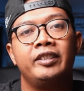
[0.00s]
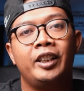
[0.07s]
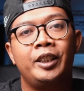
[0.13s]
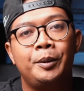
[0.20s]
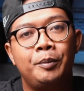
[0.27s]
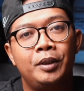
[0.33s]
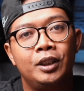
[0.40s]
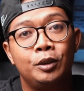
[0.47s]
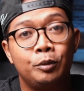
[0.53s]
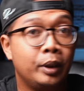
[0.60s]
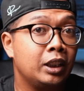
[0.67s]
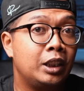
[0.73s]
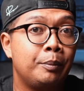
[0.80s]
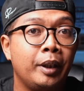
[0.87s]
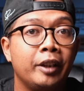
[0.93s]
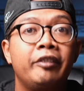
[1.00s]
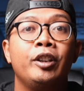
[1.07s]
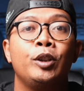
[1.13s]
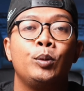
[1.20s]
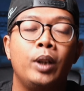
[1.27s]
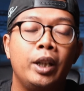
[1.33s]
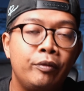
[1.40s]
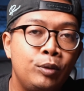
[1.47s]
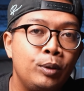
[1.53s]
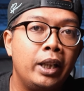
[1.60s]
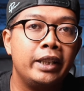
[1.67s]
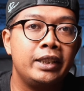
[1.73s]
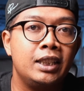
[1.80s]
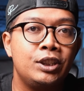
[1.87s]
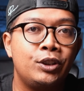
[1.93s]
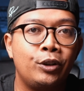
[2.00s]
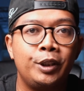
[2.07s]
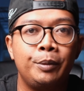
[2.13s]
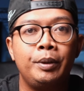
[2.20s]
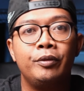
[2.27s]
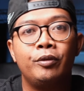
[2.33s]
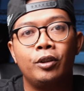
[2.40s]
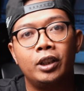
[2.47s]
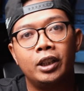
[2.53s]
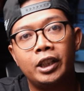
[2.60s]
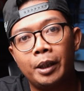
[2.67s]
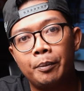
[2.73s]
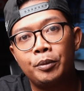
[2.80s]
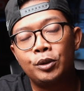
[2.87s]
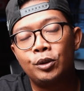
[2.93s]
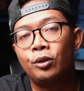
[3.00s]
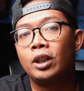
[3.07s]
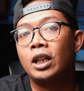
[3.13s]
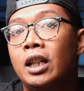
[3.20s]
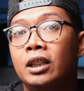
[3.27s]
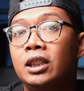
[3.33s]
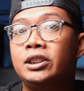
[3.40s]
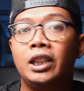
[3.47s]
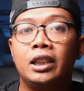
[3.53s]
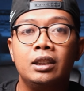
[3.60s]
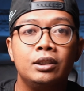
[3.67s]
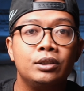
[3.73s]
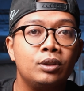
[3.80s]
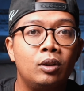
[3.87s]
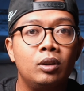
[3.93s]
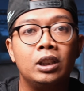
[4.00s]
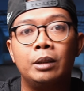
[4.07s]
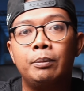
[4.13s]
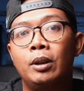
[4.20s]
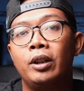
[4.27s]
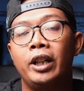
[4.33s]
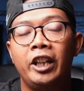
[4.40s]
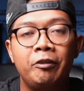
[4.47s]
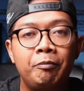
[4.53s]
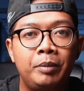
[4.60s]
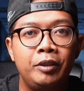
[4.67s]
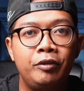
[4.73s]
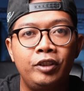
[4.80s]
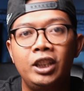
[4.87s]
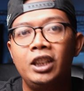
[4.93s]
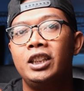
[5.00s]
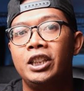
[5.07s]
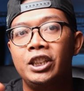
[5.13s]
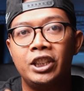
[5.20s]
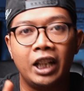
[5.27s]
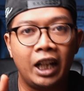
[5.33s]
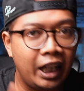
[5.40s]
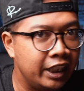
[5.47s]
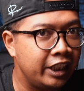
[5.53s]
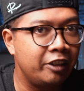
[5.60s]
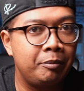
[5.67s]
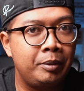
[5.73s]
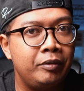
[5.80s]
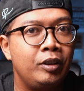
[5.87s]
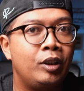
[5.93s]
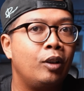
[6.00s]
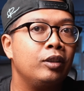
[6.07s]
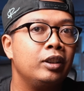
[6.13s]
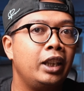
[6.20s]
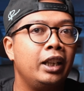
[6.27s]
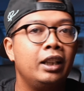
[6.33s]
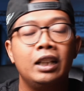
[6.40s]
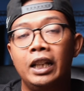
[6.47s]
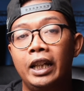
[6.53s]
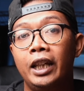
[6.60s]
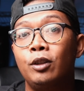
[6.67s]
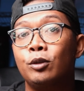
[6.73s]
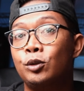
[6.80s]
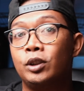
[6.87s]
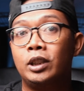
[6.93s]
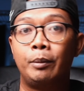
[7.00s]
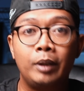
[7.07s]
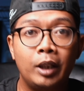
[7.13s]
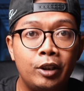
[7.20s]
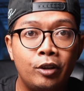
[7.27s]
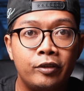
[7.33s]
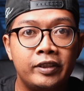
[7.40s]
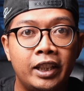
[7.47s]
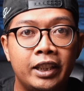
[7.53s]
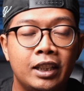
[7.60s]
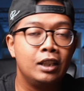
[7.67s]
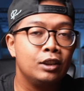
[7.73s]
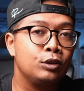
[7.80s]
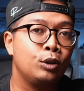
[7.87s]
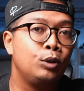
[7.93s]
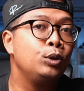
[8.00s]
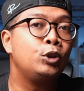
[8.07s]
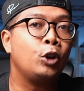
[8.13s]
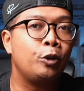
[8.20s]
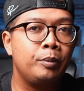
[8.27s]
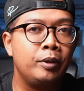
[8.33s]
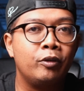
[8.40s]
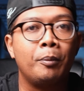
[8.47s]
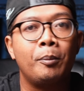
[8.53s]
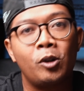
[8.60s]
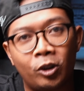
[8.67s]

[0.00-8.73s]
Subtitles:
Rahim here. Welcome and great to have you guys here joining me for another episode. This channel is all about FPV, DJI FPV content and also some line of sight. So do join me for more